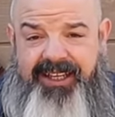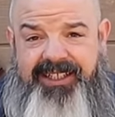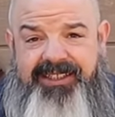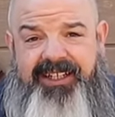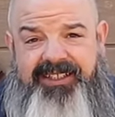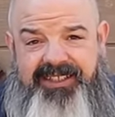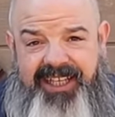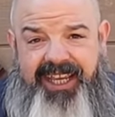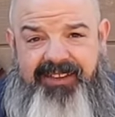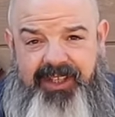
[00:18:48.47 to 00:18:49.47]
He's gonna
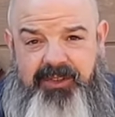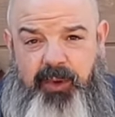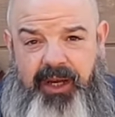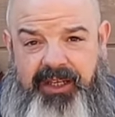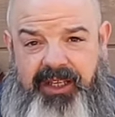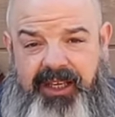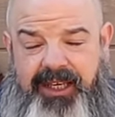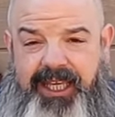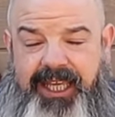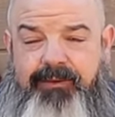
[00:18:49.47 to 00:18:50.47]
stay in this one
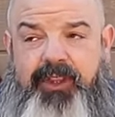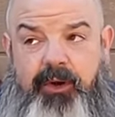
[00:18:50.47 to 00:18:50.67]
even